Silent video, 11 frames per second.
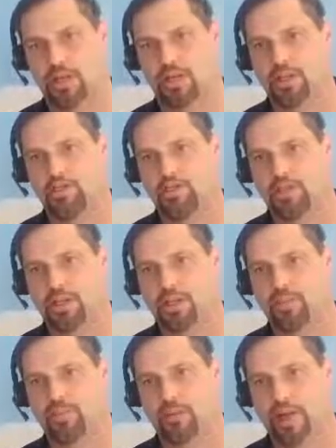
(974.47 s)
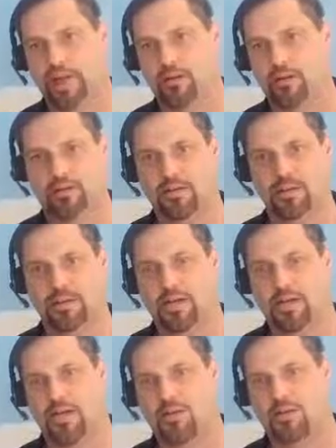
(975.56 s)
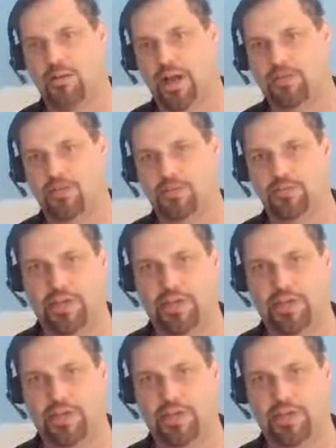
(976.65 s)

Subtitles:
and you can compare strategies